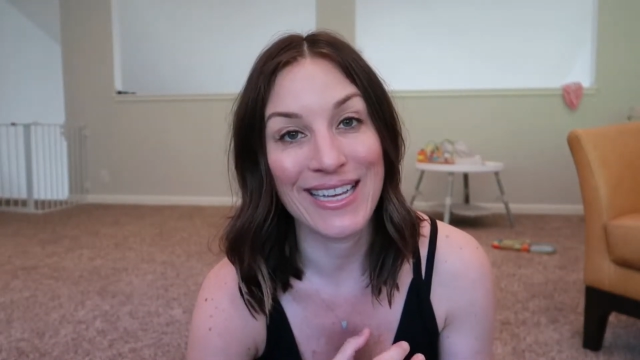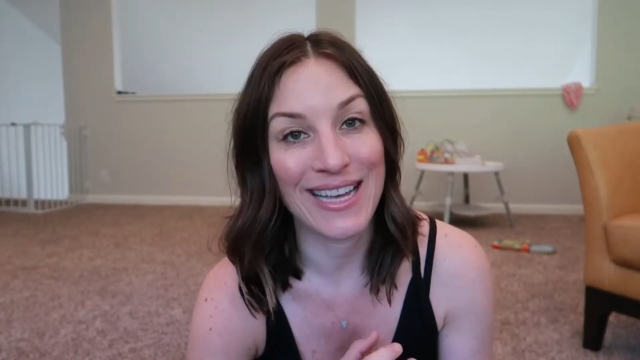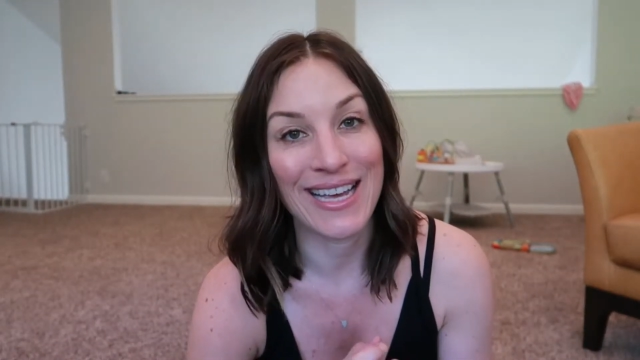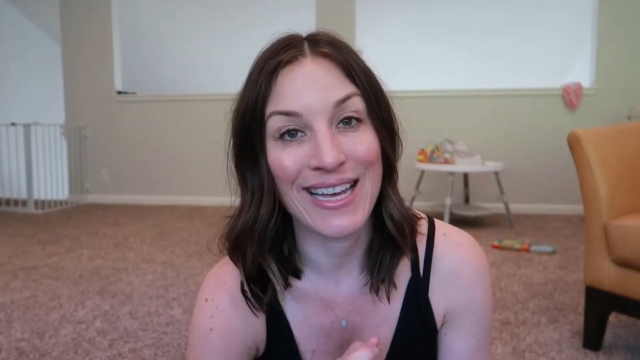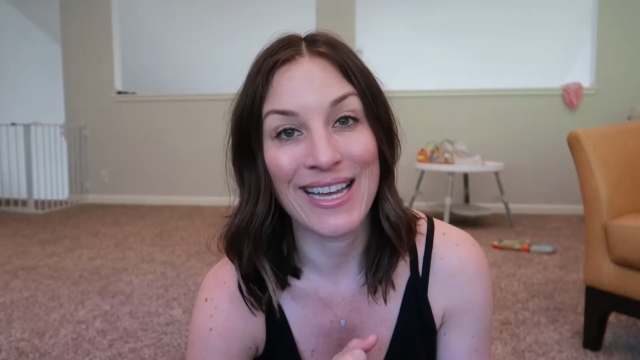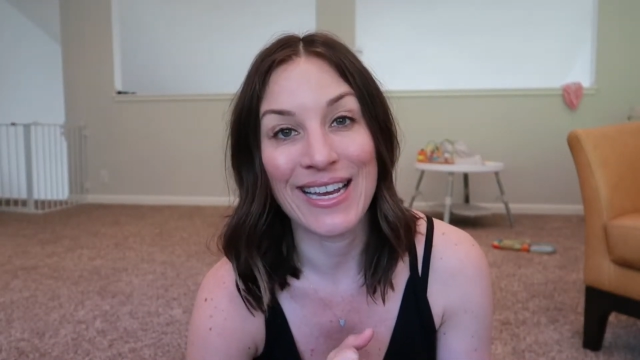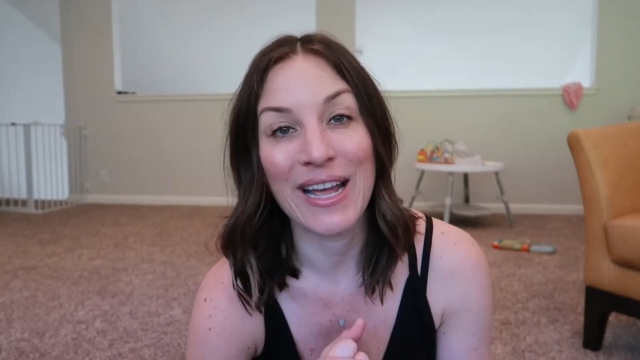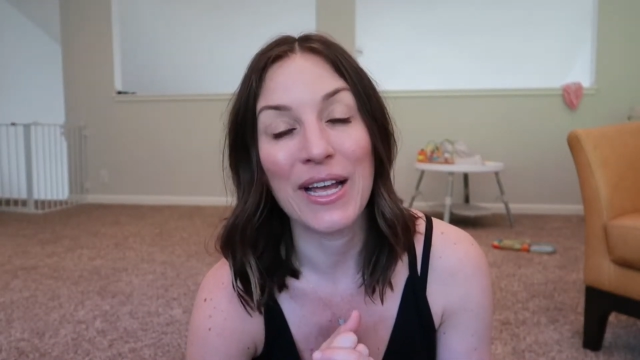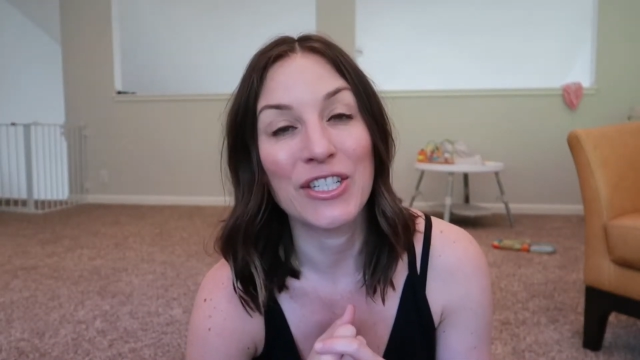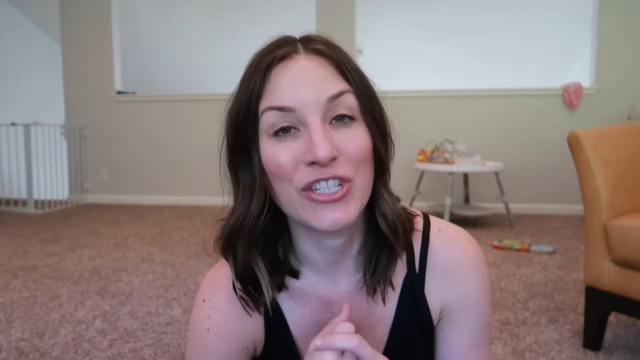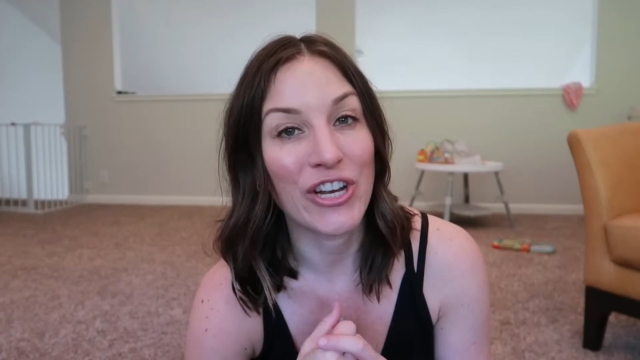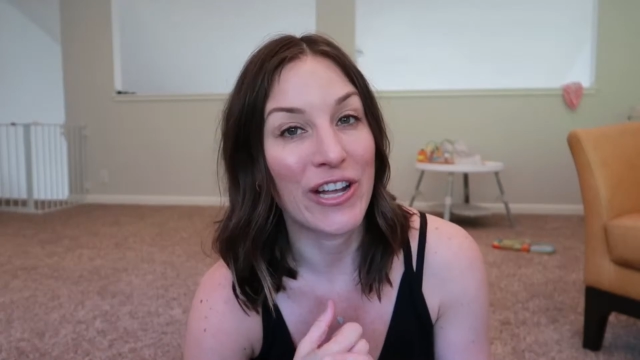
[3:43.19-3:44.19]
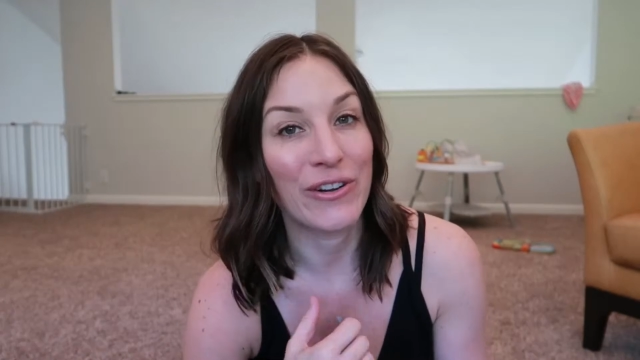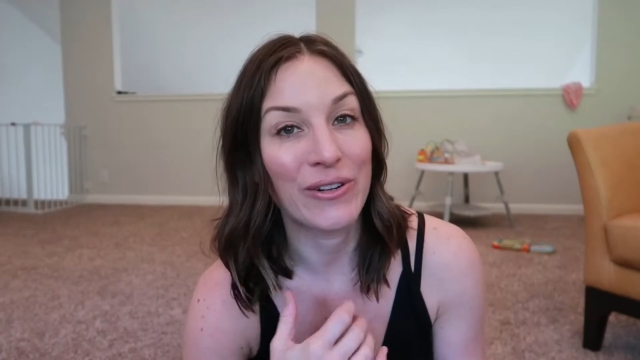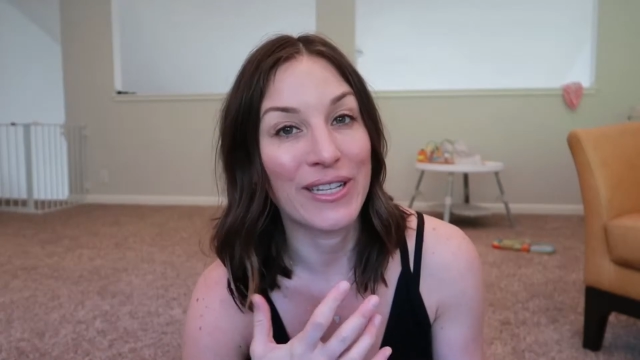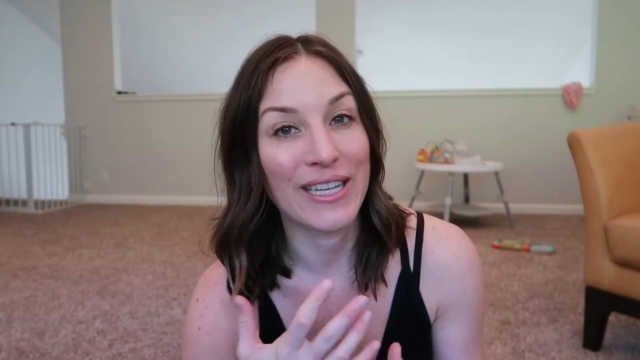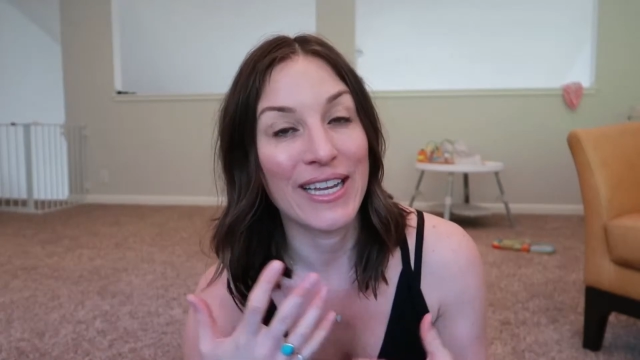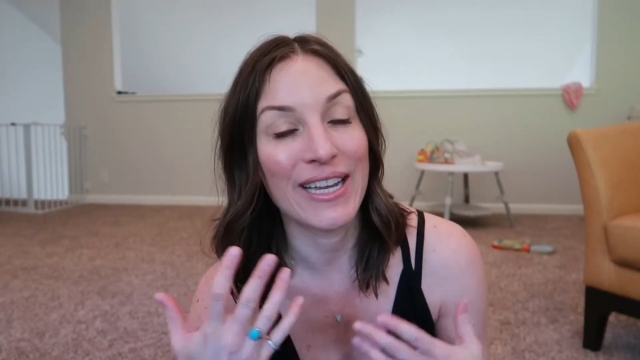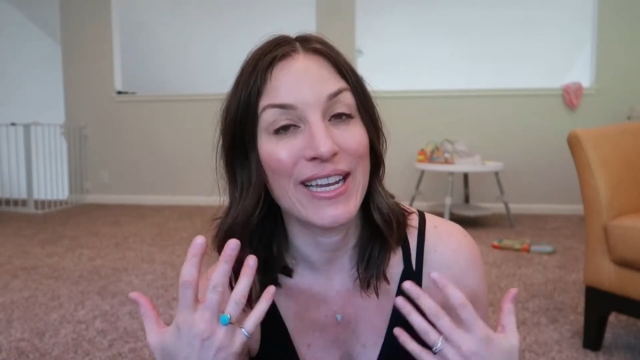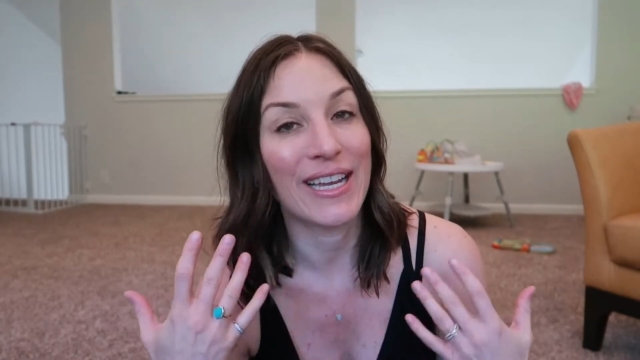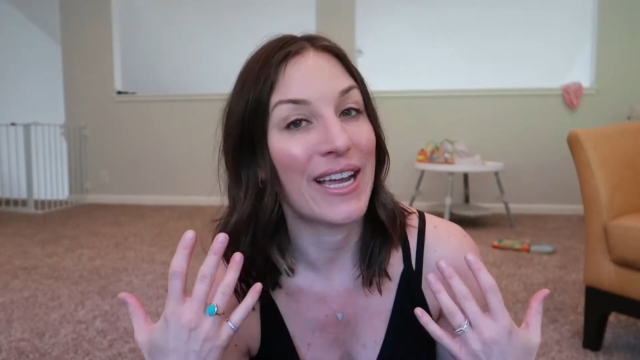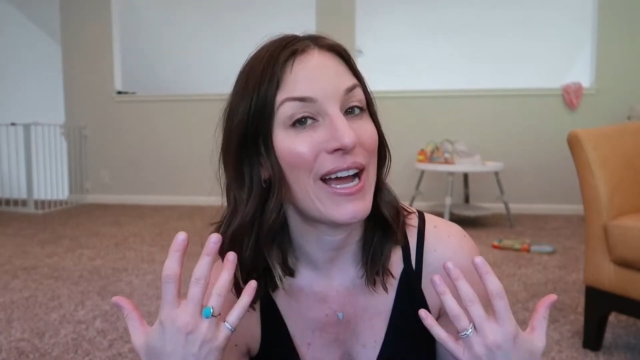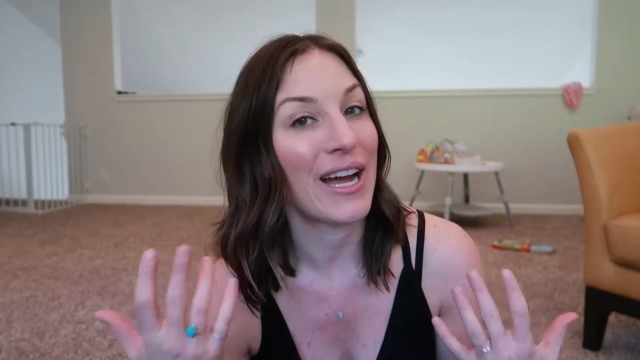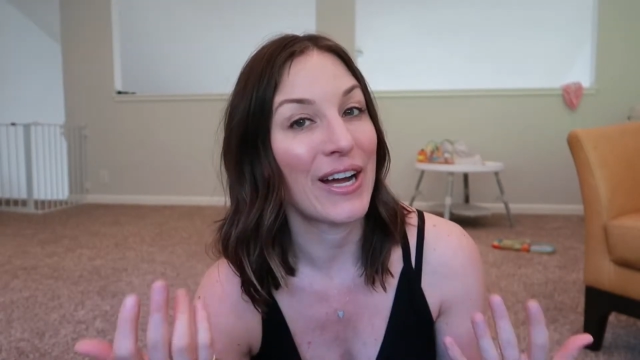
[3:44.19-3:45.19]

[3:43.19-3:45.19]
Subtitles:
and generally